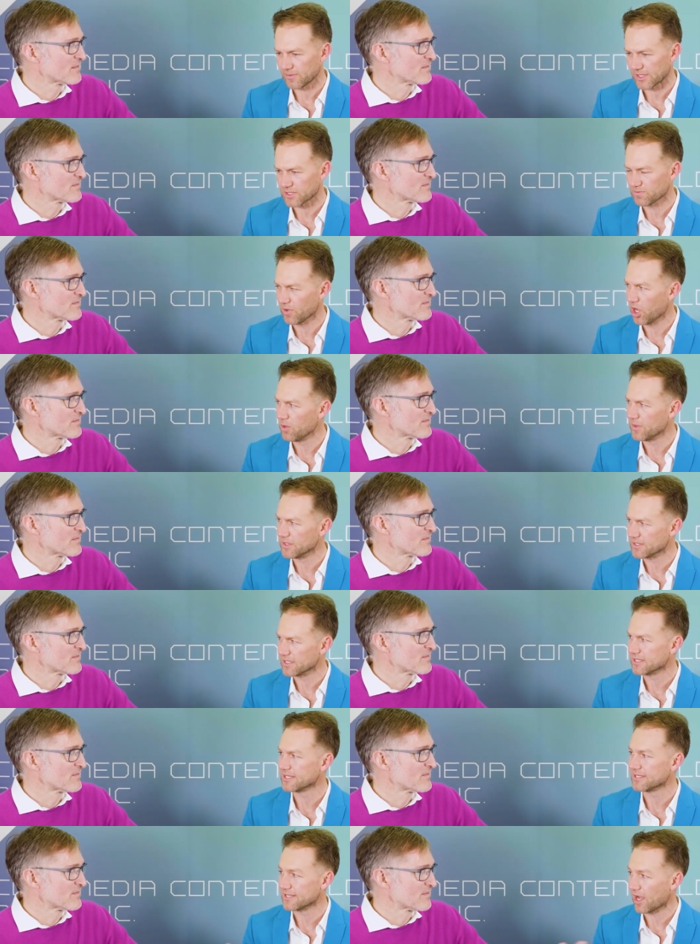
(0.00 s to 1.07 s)
Speaker 1: so much moments
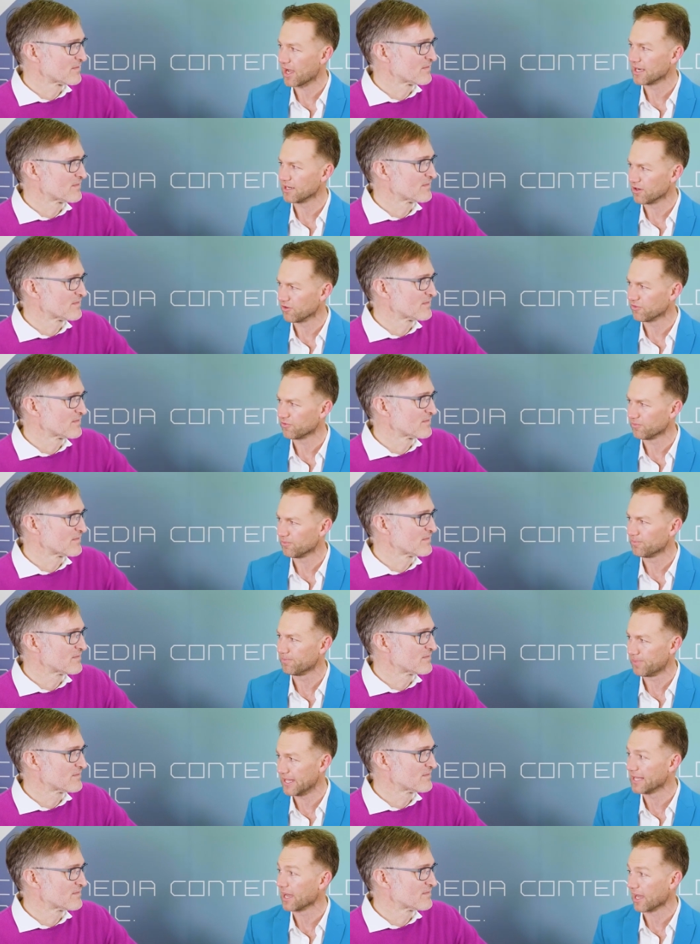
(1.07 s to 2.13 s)
is this idea of
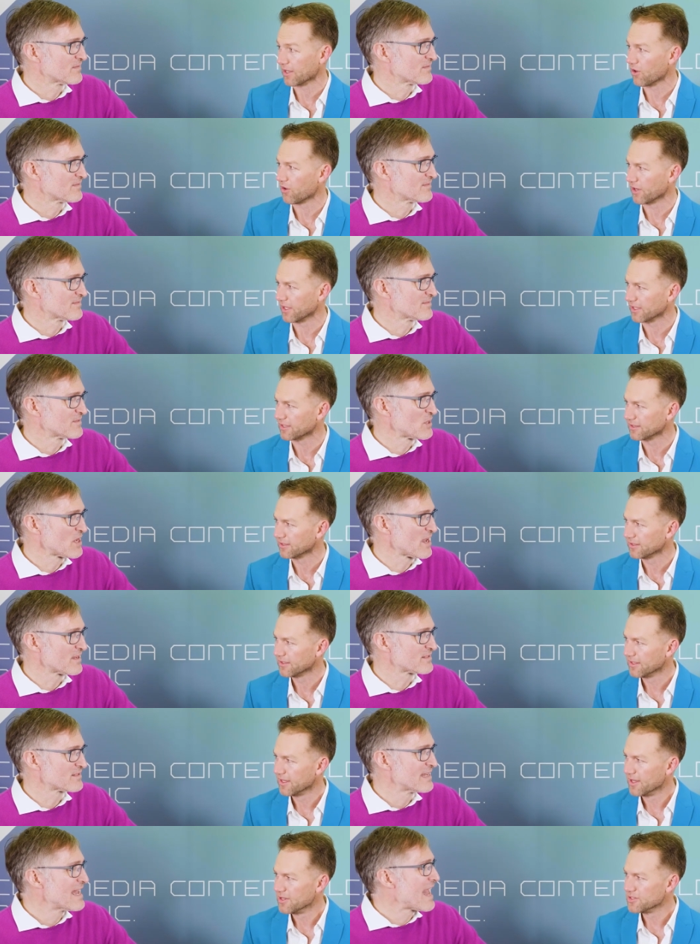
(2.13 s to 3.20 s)
being iconic.
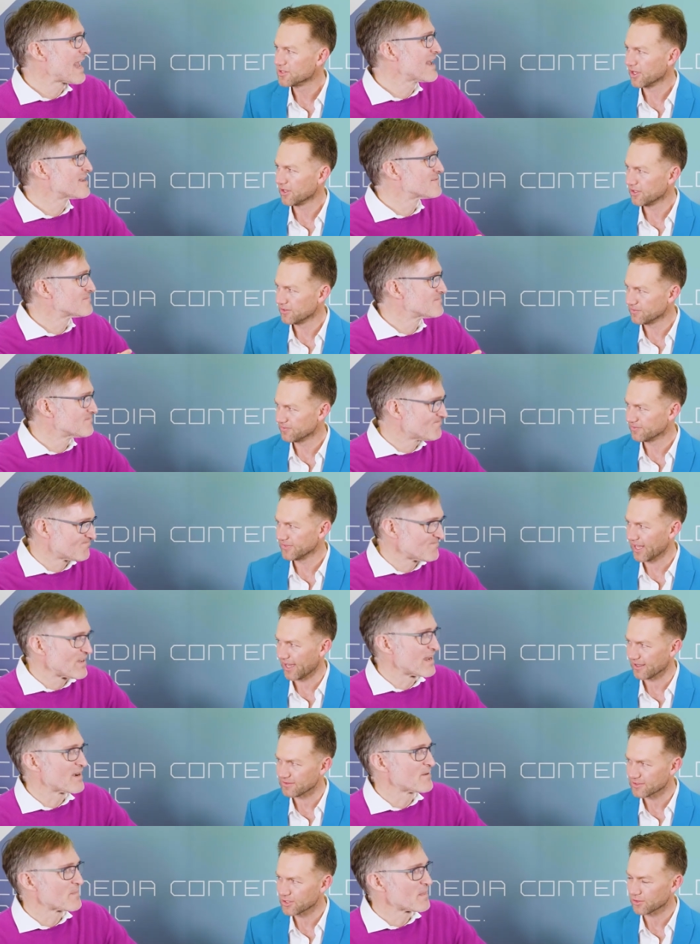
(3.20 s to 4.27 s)
Yes. So yeah,
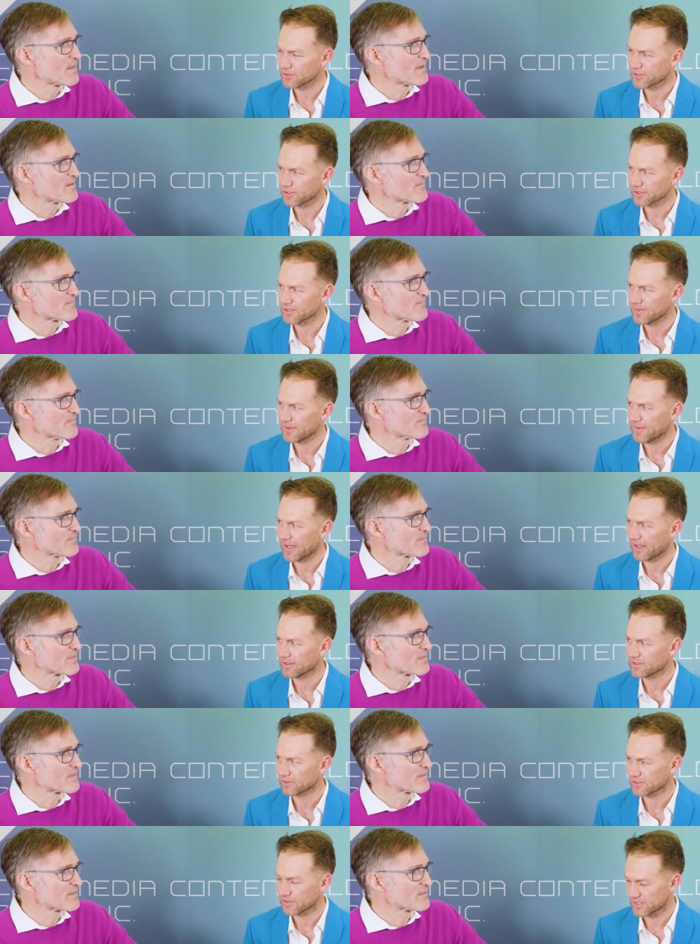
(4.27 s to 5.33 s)
yeah. Talk, talk to me about,
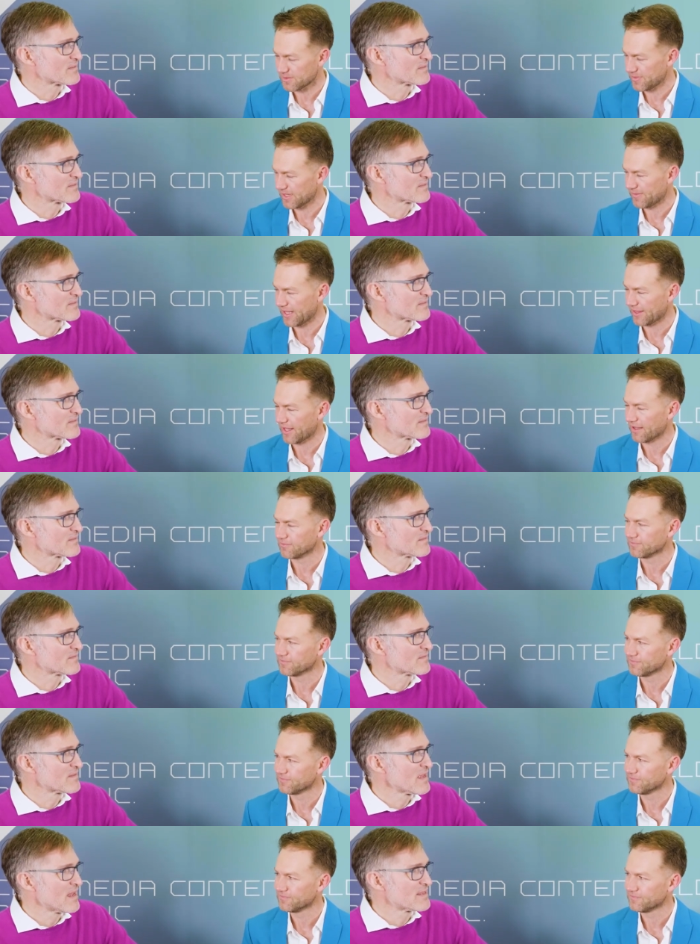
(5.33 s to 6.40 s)
talk to us a bit about
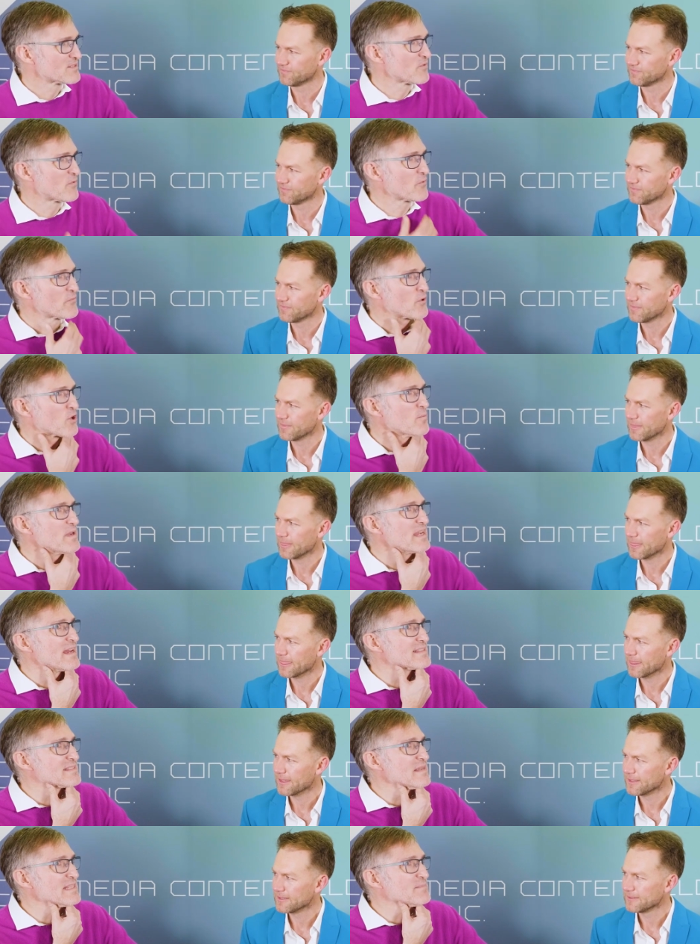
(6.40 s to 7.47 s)
Speaker 2: that. So for, for CoreMedia,
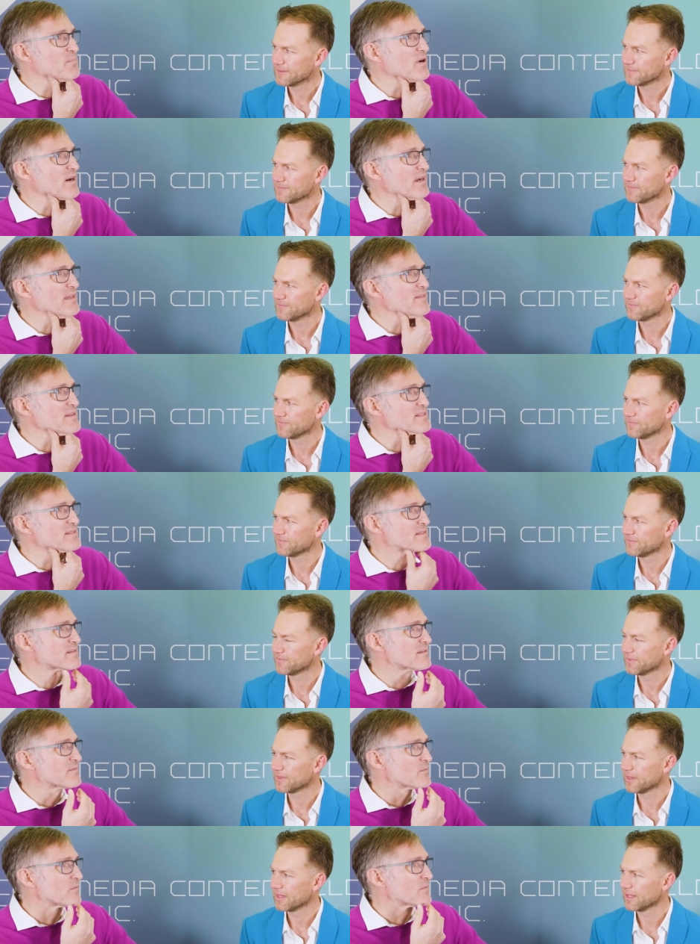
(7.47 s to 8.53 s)
it's, it's partly this
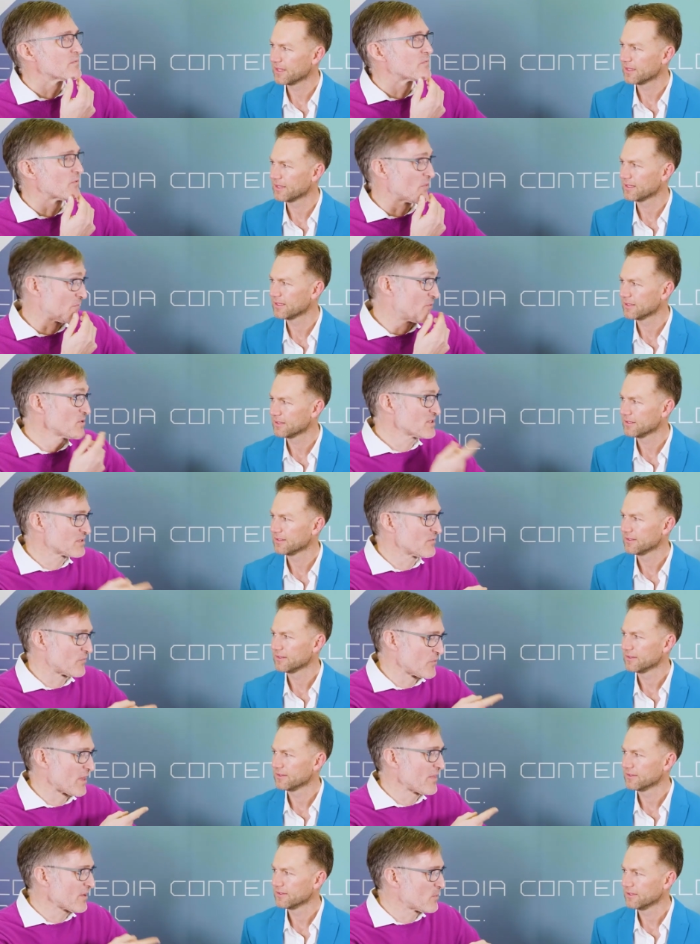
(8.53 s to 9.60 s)
for the first
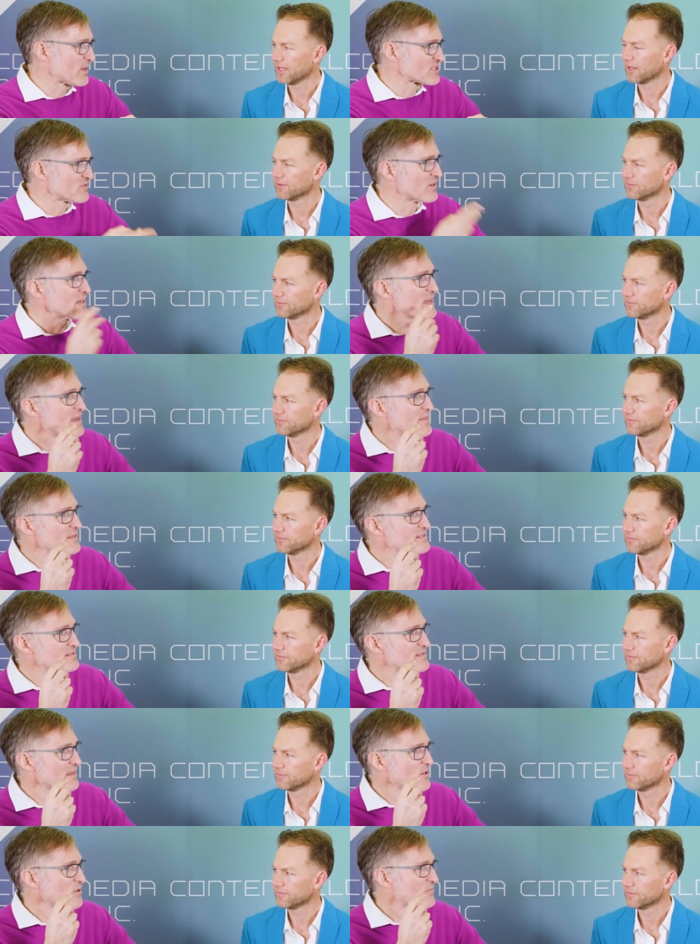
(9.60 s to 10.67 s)
for the other question, yeah. right? This
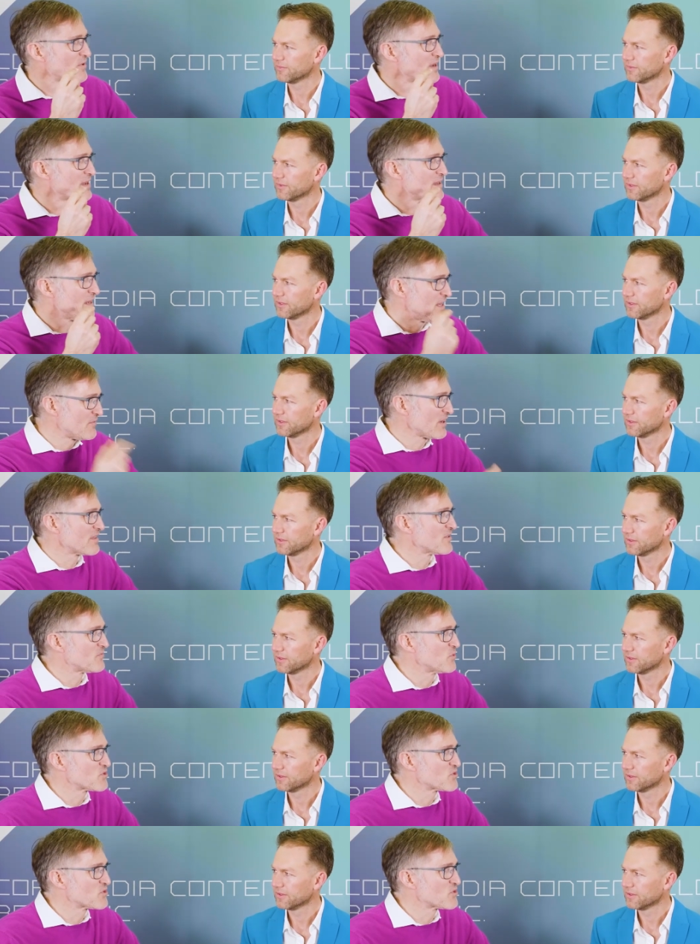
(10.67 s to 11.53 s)
thing of living in the